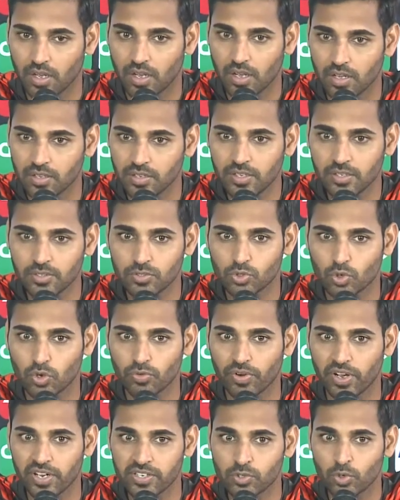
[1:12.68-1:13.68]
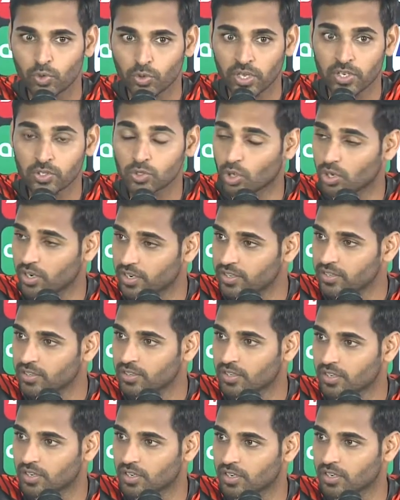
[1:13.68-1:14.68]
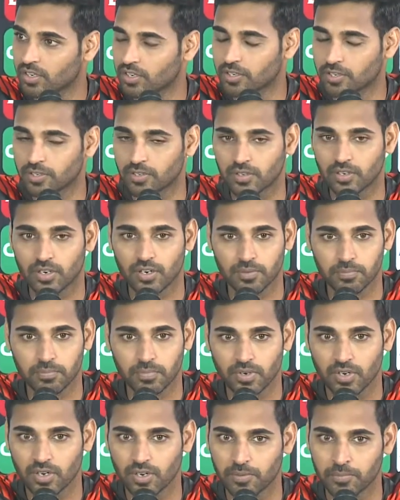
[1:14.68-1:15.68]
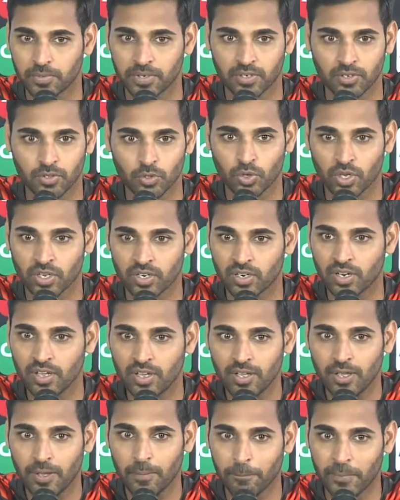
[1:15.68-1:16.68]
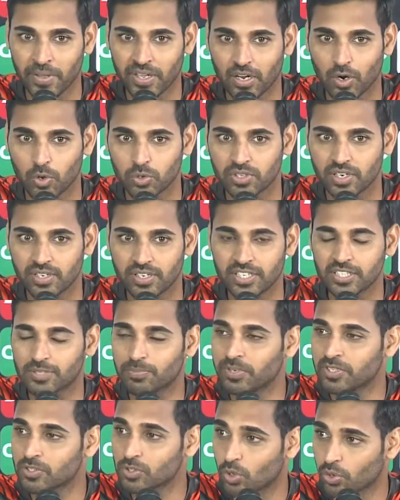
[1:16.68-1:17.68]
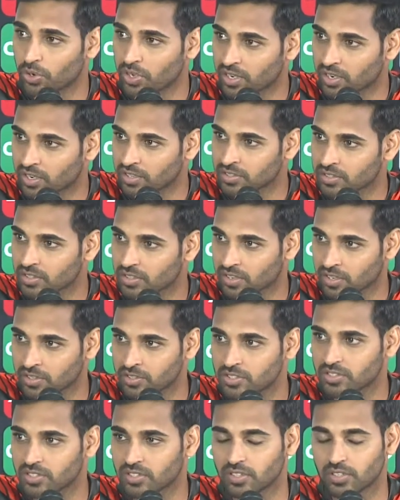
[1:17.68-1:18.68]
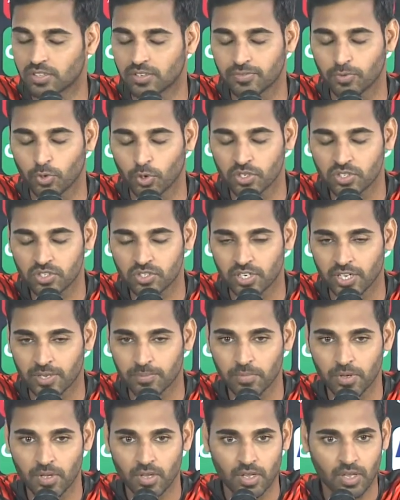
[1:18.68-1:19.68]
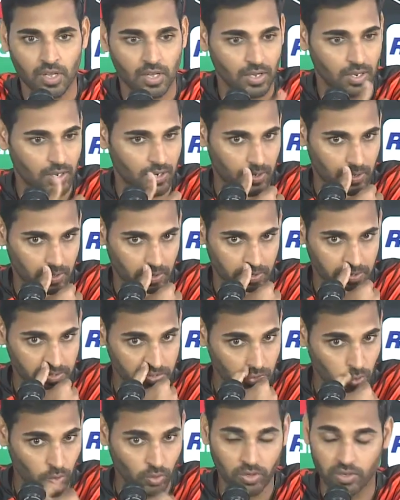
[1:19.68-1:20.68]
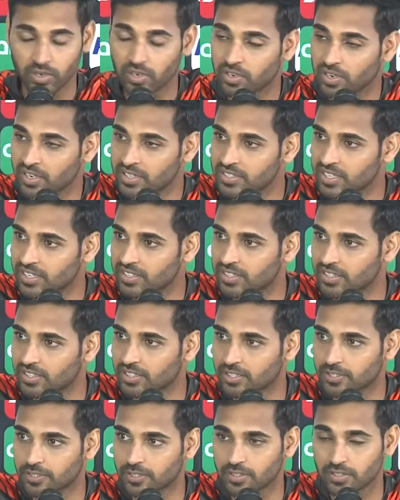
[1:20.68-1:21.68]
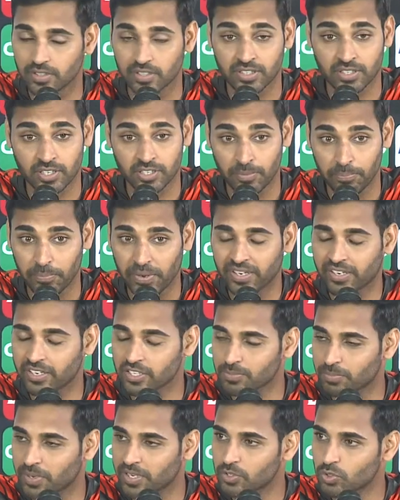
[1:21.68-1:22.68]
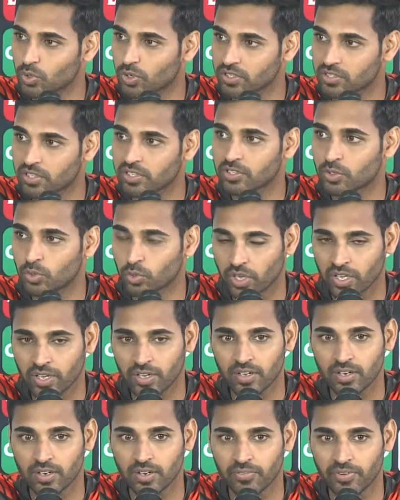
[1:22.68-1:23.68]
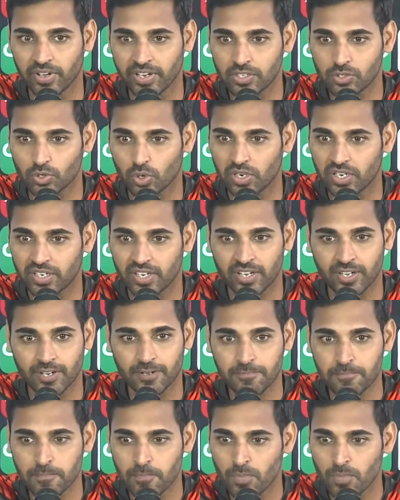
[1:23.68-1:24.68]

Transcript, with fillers: I think Sofa is looking solid. Uh, uh, I mean, you can make out that he's been scoring run, runs uh, for his team. Uh, he scored runs at the in, the in the practice match, so he's, he's looking uh, very solid, and